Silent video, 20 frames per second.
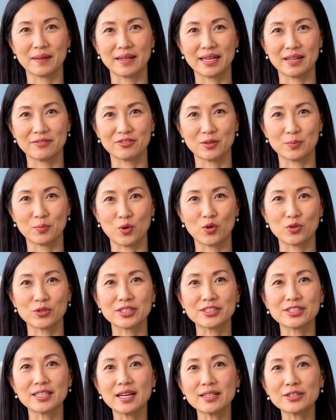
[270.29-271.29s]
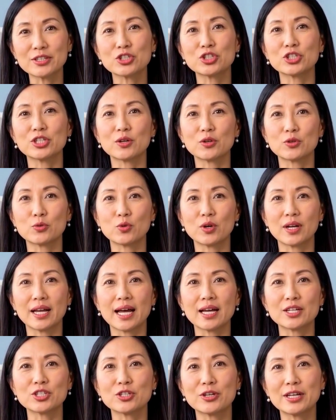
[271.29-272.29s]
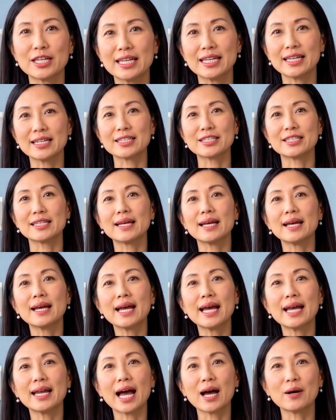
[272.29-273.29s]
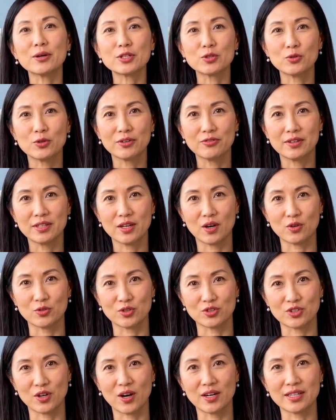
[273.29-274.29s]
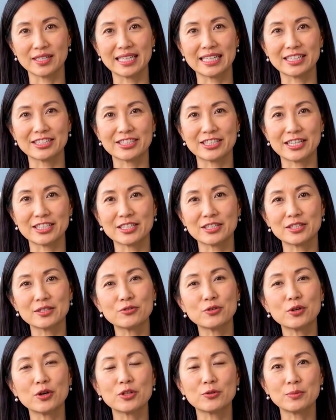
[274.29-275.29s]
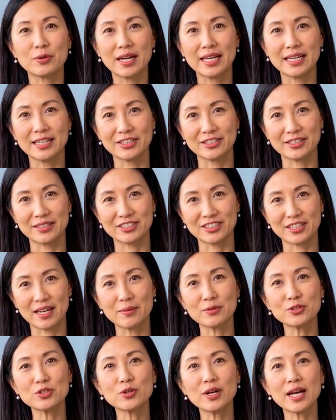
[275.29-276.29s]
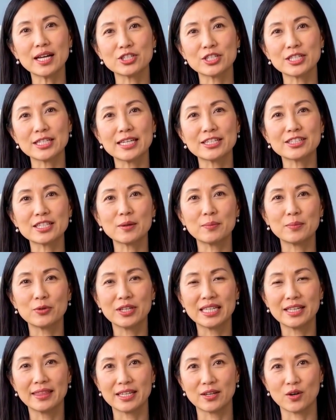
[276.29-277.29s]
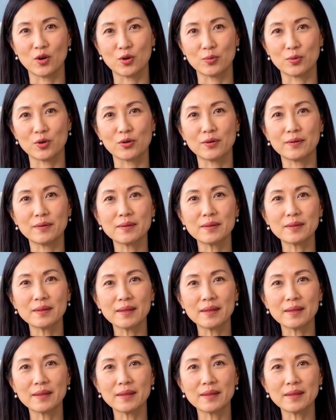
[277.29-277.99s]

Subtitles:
If the bowl is not the shield, what actually is? And how do you even know your dog needs this in the first place? Some scratching is completely normal.